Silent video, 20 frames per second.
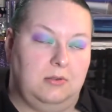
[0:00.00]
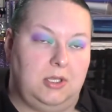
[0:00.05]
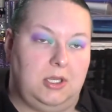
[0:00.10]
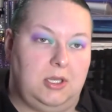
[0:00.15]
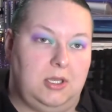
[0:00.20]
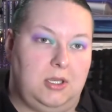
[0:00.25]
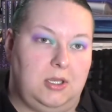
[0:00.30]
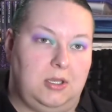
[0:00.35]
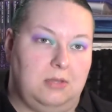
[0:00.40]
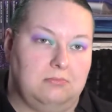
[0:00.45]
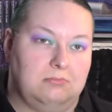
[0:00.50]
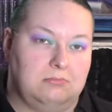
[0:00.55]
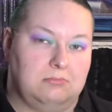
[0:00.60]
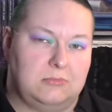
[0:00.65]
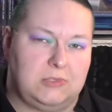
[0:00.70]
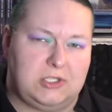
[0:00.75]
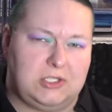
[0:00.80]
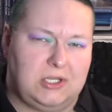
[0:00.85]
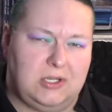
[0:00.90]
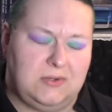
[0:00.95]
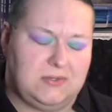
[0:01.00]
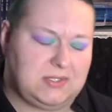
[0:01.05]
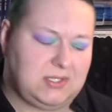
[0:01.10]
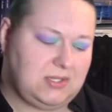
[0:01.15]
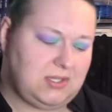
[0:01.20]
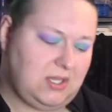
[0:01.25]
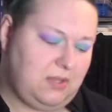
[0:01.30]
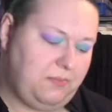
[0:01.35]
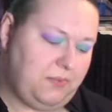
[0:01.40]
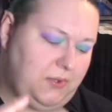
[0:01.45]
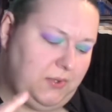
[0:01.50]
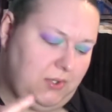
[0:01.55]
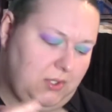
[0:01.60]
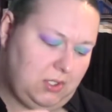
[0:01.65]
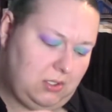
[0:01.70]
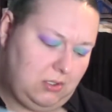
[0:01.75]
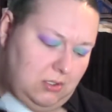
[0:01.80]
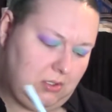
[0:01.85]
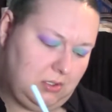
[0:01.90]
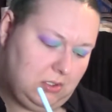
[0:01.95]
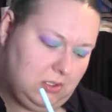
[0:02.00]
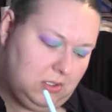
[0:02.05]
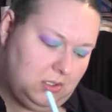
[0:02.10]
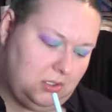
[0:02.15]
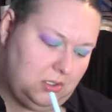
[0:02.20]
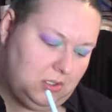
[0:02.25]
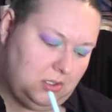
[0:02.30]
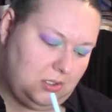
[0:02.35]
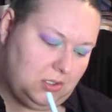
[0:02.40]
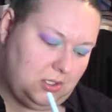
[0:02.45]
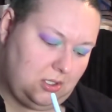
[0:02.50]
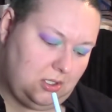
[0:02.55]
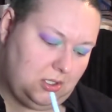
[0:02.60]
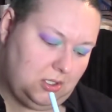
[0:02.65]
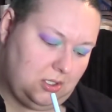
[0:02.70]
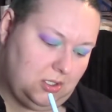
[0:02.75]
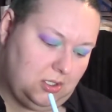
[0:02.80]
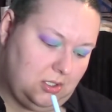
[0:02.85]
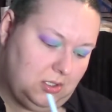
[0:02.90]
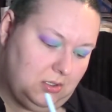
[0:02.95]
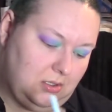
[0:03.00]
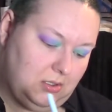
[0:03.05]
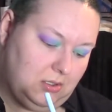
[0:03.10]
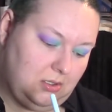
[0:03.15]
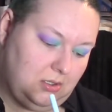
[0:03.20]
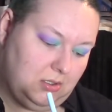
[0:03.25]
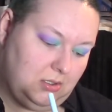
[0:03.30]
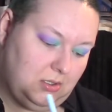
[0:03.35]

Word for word: um, shows that they put on.